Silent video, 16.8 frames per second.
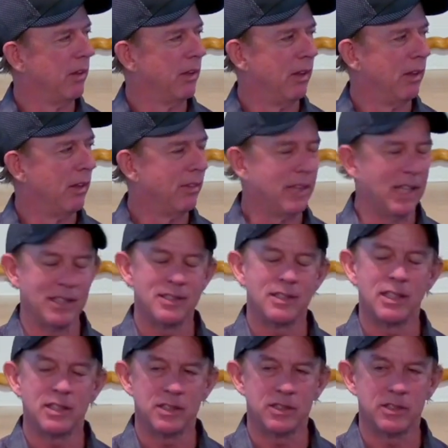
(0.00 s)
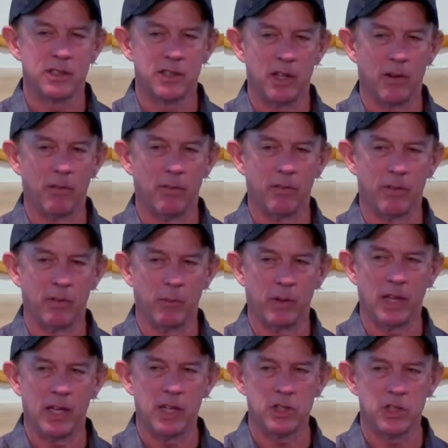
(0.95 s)
that, this is the, the
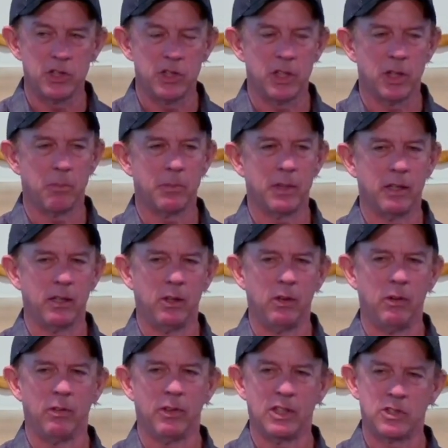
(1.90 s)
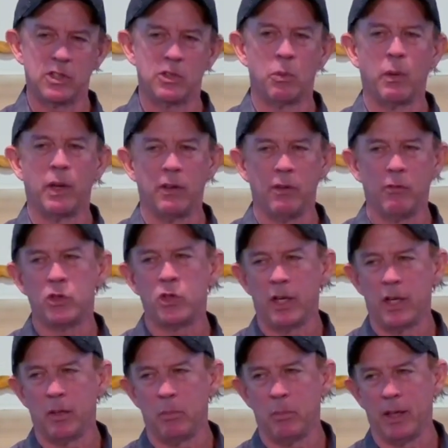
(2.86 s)
relationship that you, this is the way you've
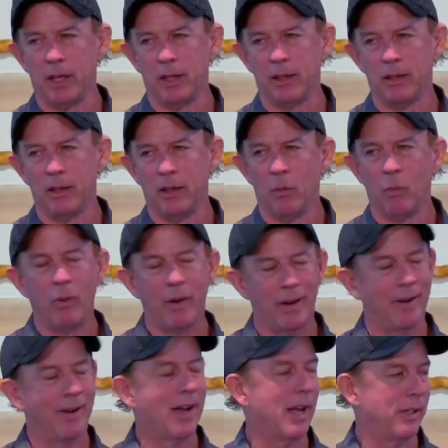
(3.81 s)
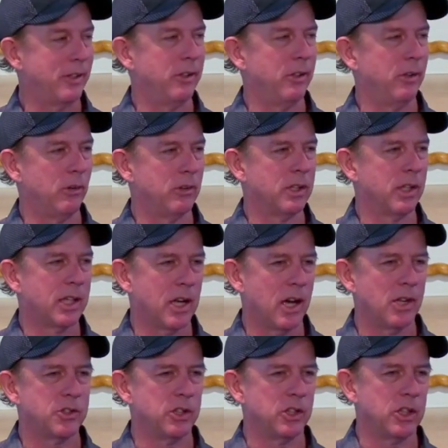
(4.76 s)
treated me. What did I do to
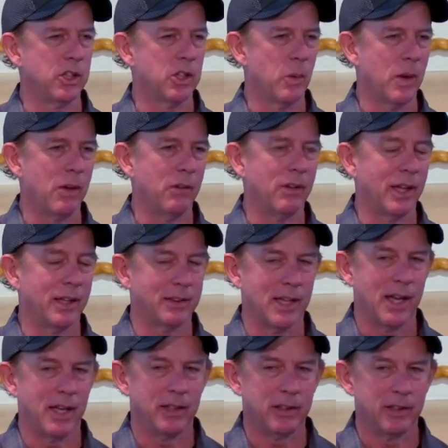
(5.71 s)
cause you to go out like that?